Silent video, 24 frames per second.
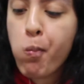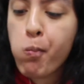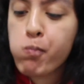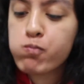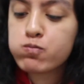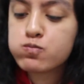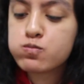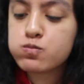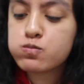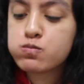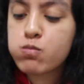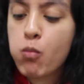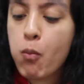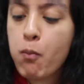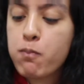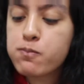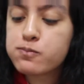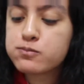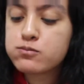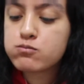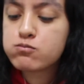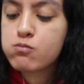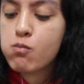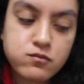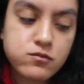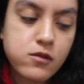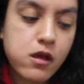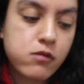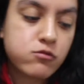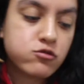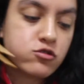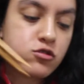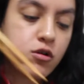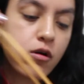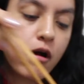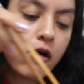Mm.
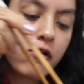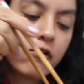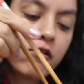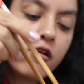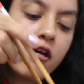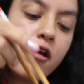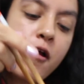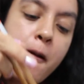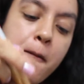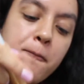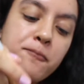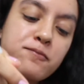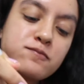I'm so hungry.